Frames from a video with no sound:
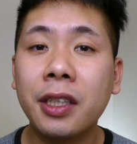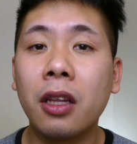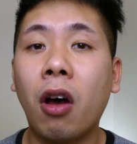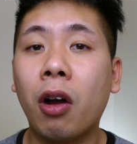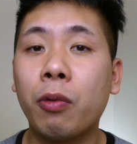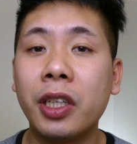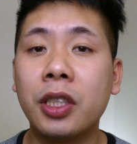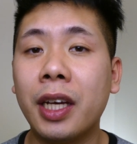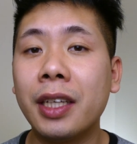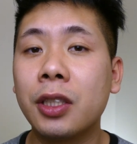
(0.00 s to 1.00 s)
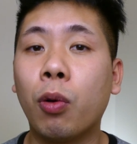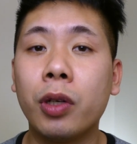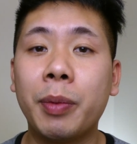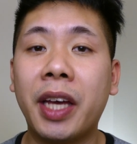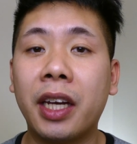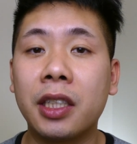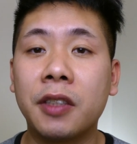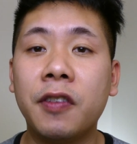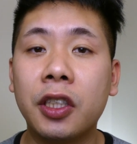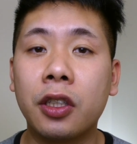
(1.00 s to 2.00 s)
the long range is going to be getting
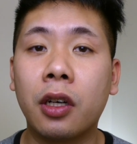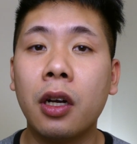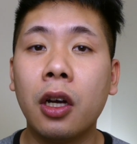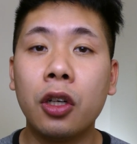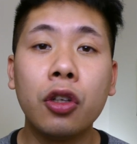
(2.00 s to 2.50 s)
this feature.